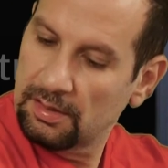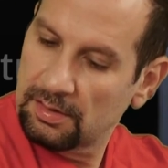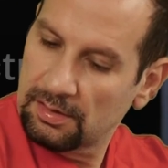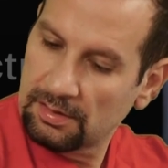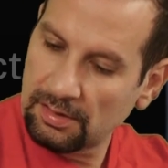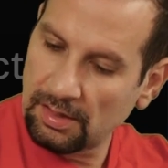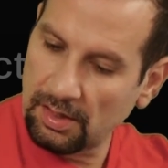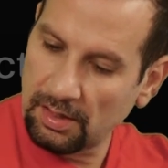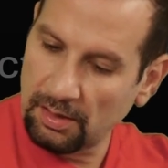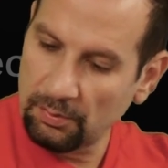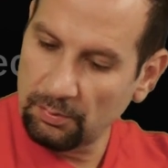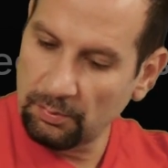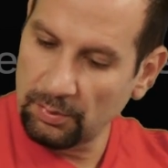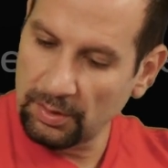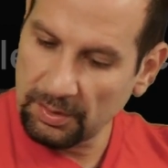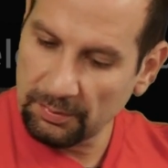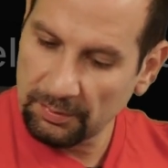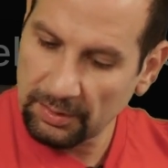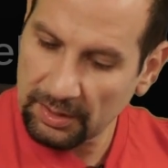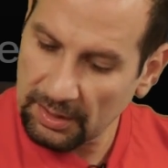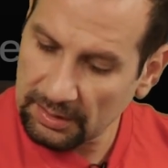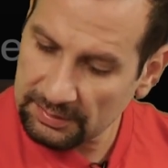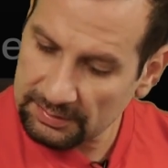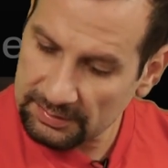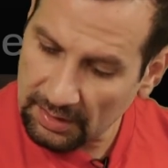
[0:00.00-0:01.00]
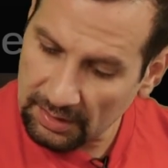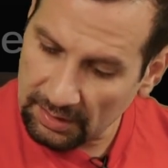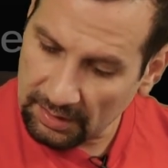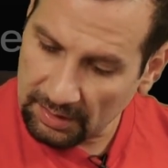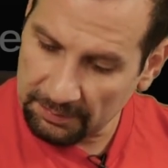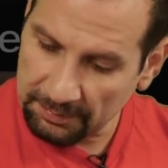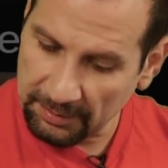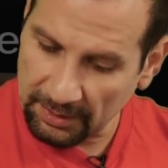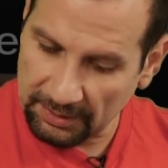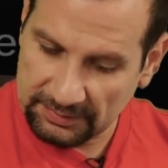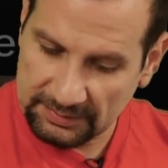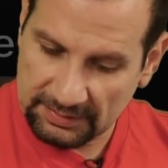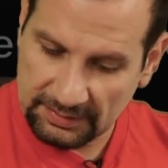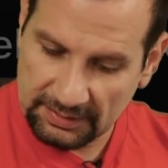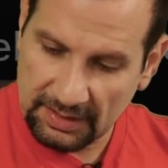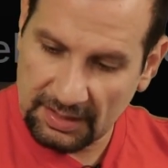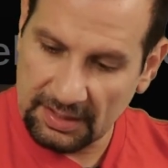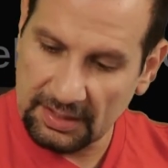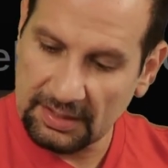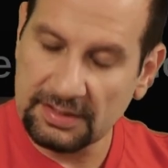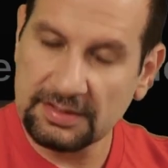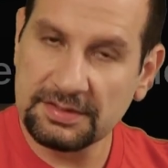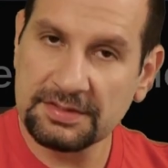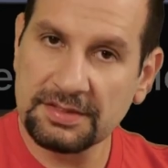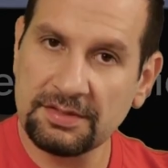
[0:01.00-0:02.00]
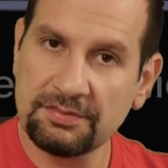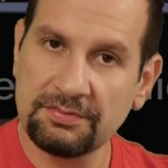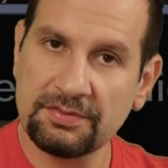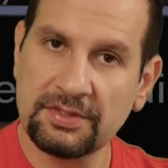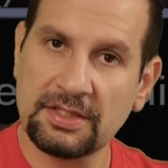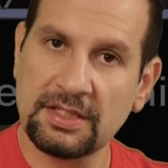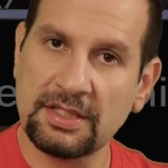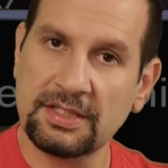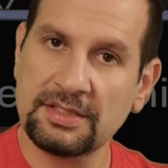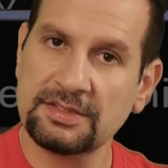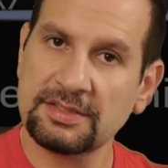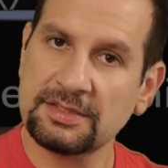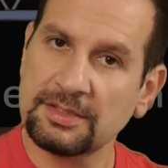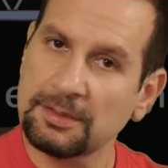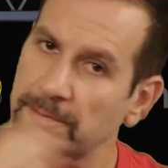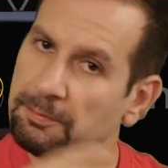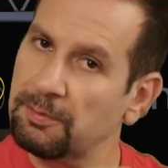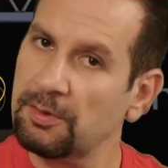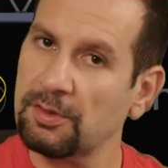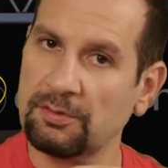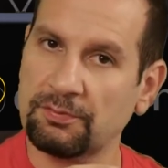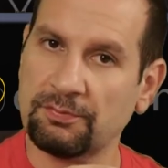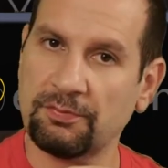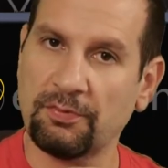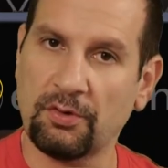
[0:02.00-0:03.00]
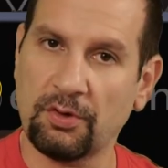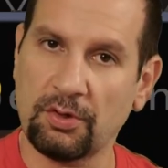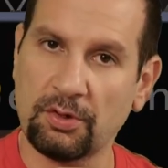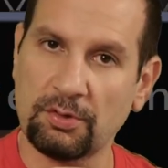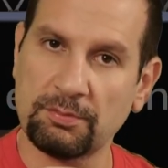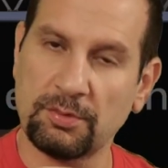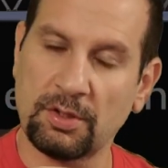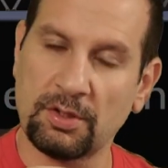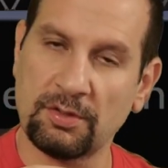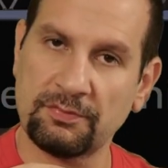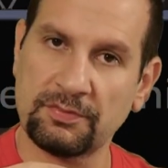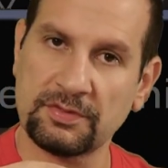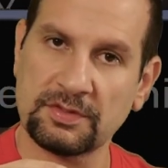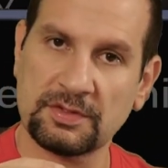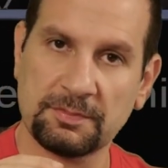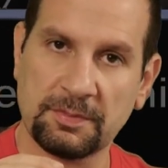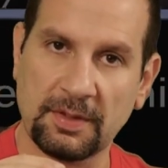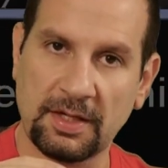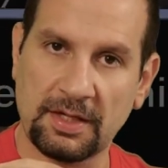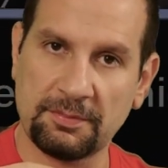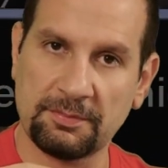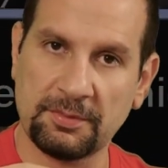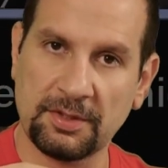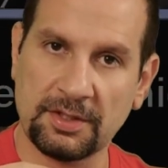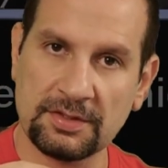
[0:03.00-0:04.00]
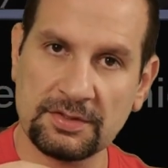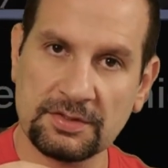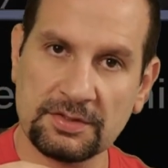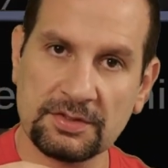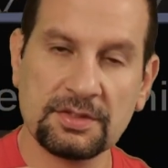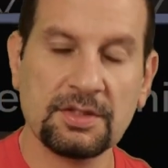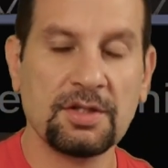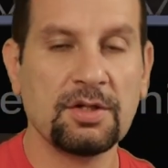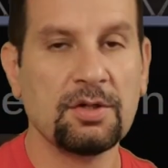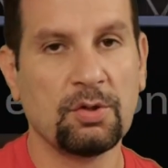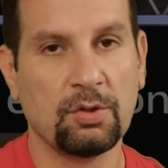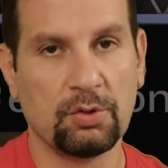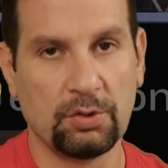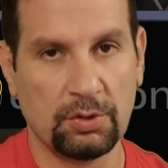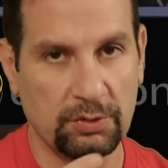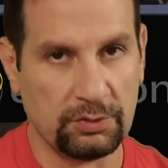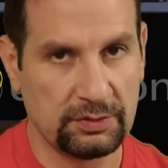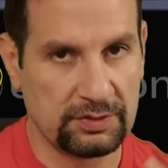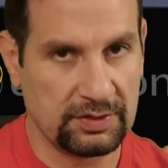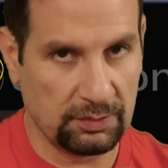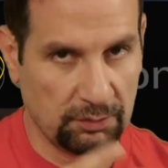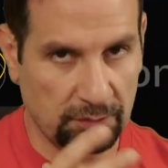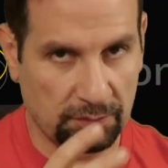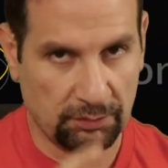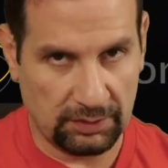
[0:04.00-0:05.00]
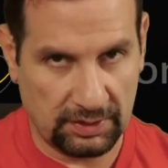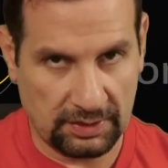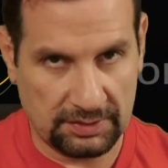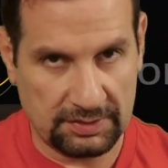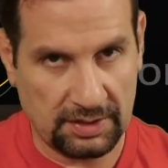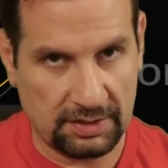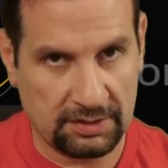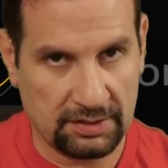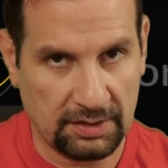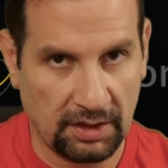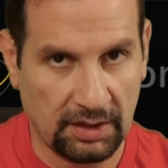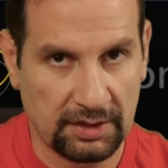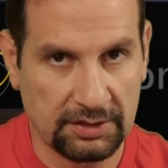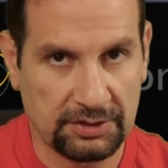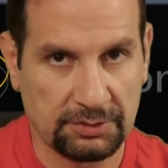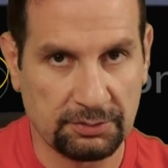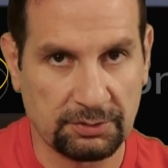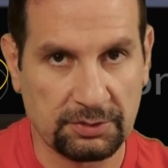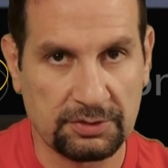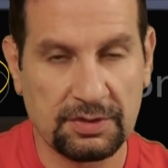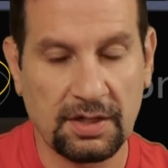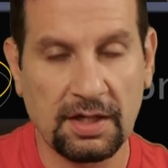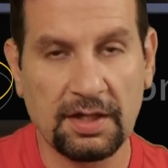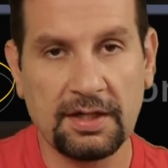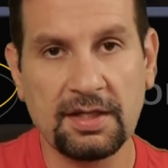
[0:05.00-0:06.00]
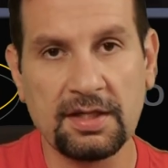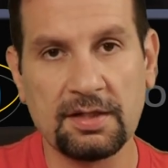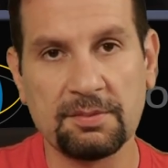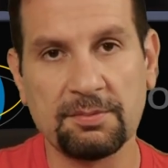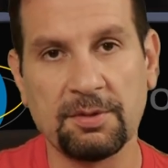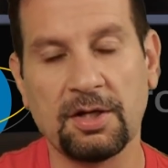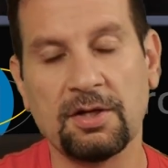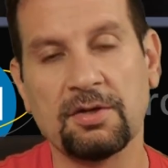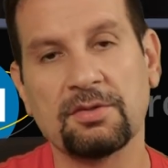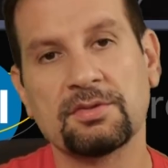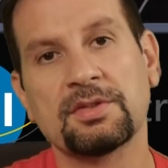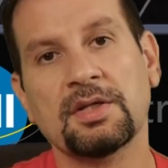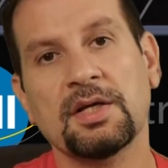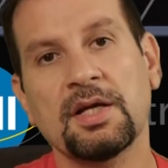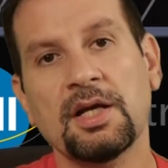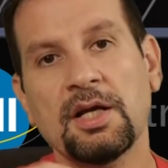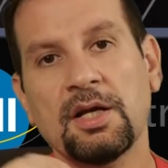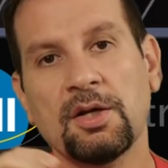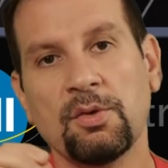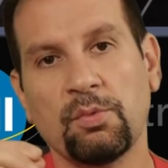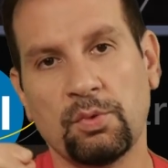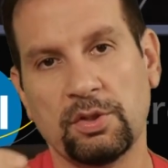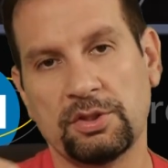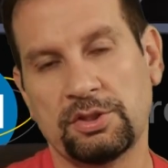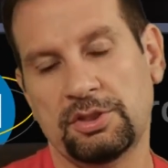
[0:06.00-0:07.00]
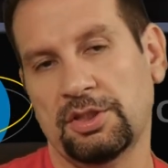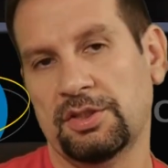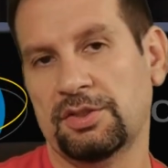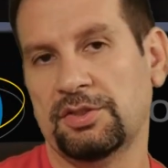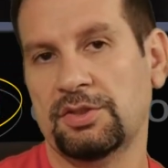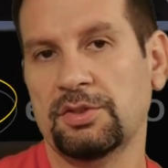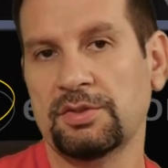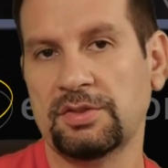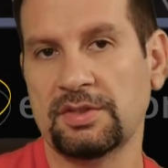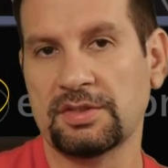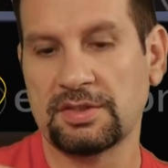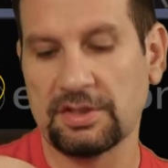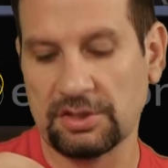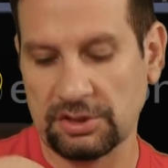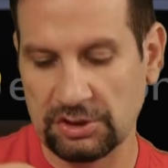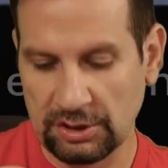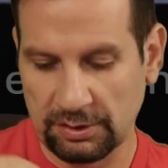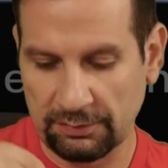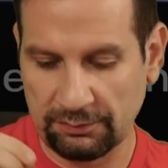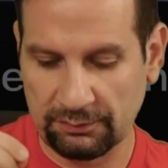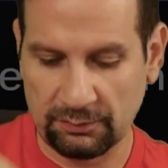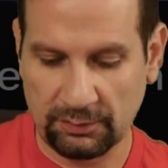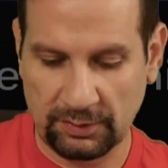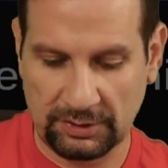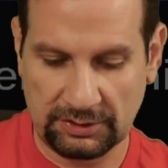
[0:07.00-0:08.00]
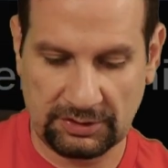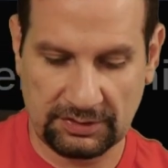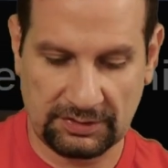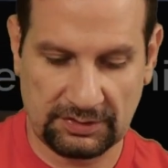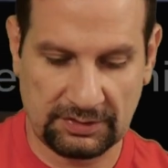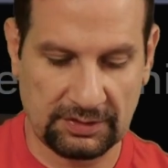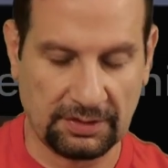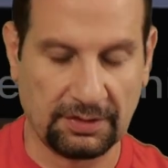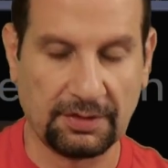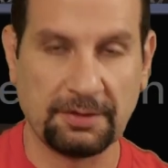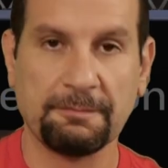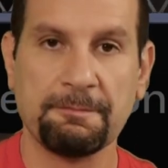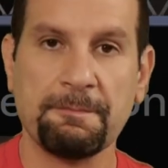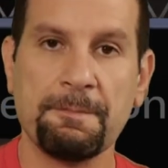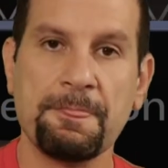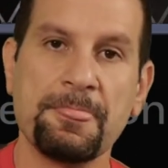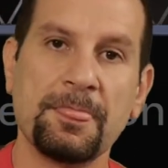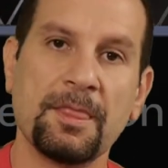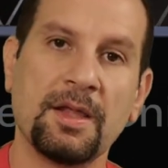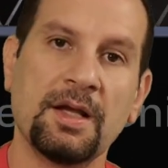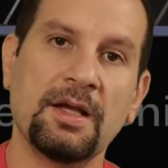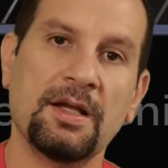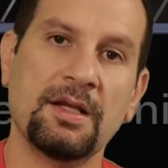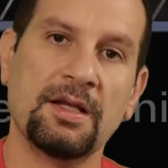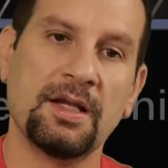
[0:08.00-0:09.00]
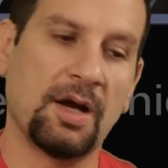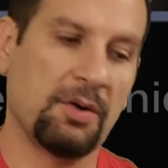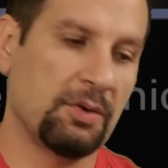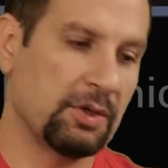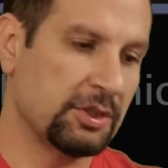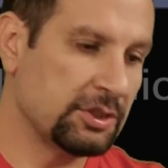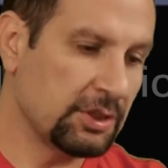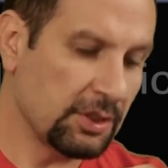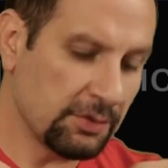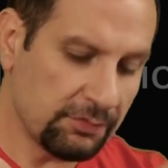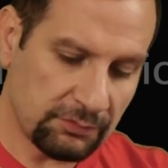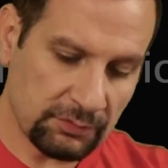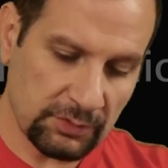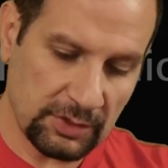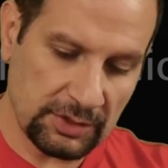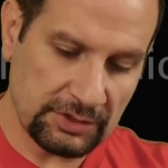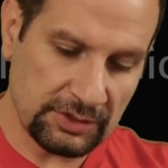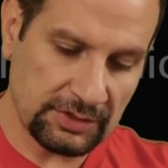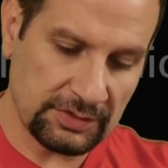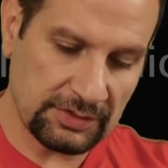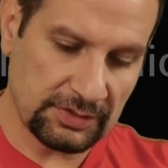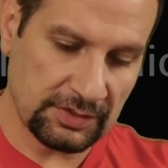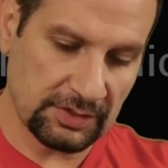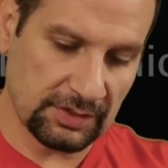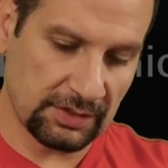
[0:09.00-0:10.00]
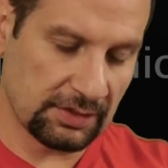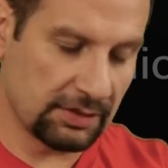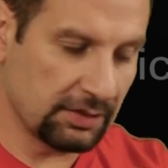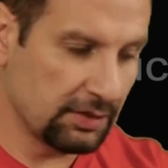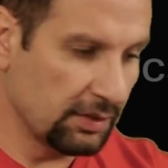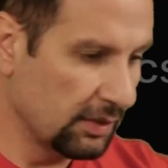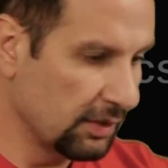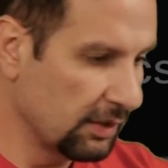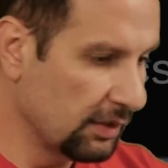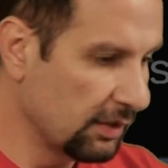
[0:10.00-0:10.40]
Now, what I want to talk about today is even a simpler form of the SPI bus, or using the technology we're talking about, which uses a shift register. Now, a shift register,